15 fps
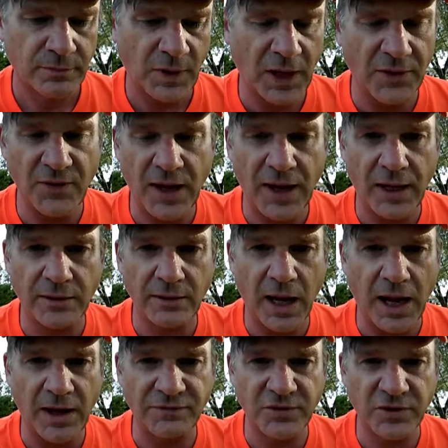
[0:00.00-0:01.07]
And then
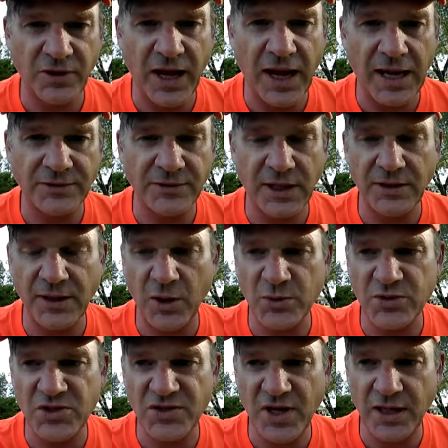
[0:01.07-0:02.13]
after that, then there
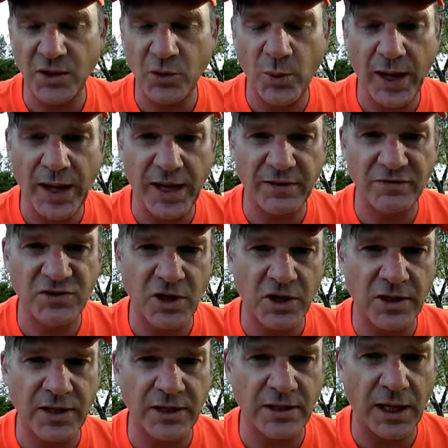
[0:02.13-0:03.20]
was a second wave
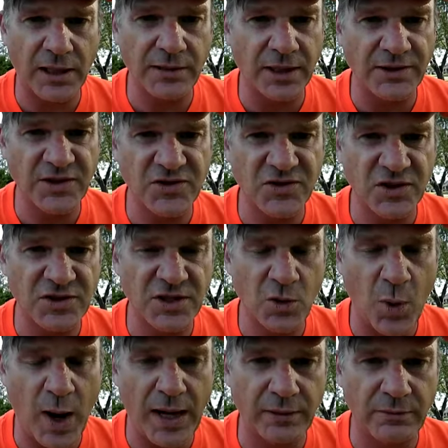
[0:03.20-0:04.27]
starting in like
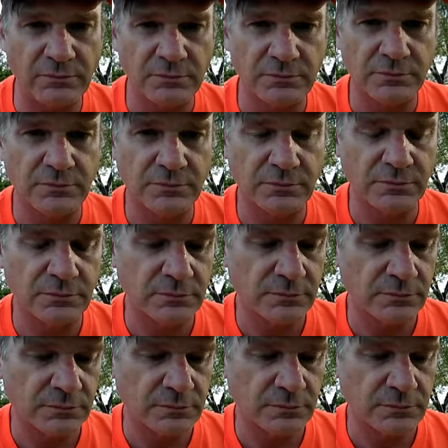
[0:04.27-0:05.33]
1961.
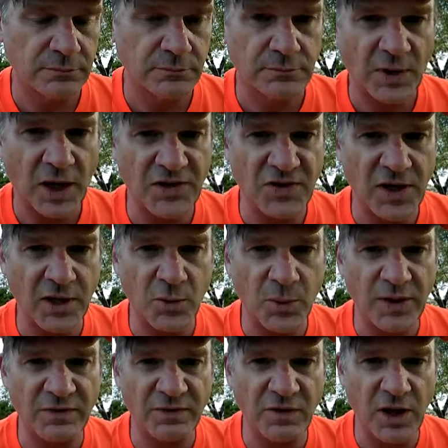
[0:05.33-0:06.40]
A second
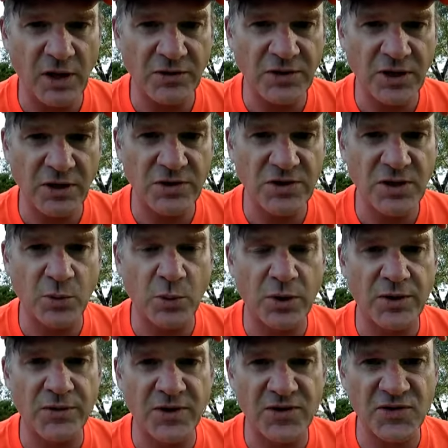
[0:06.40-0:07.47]
wave of volunteers that were
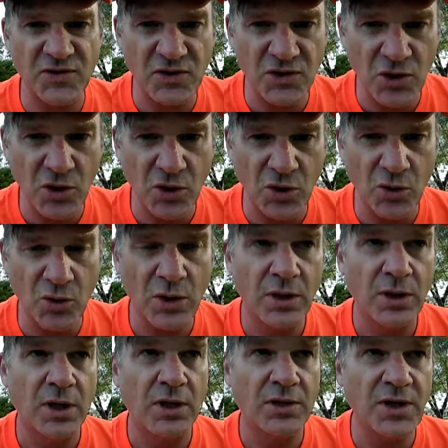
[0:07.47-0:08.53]
in this new
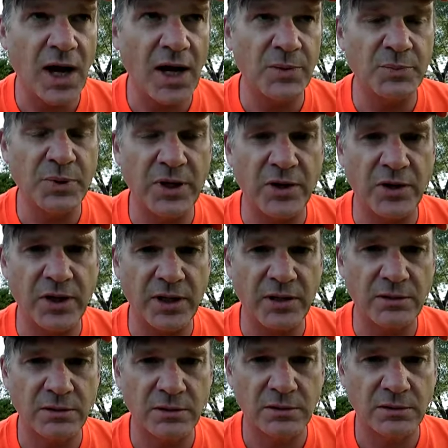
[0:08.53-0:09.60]
time
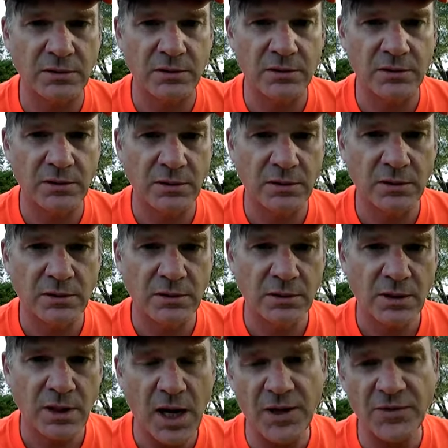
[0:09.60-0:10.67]
period.
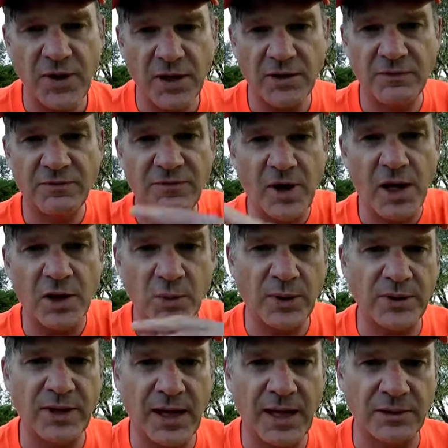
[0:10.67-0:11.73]
And then
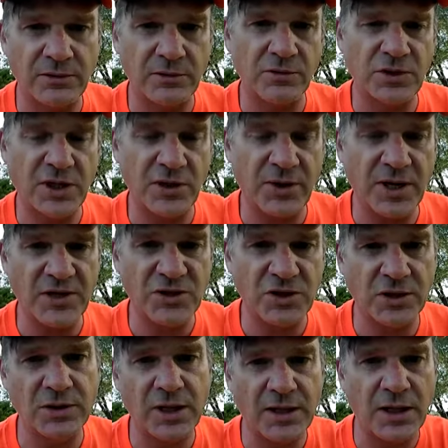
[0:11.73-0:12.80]
following that
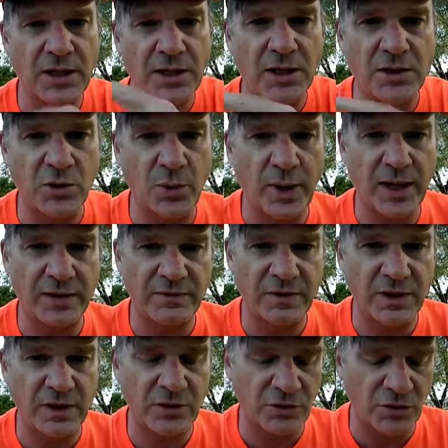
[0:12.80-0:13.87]
generation, then another wave,
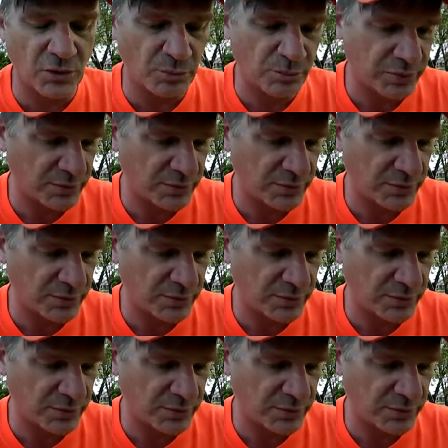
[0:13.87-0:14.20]
another group.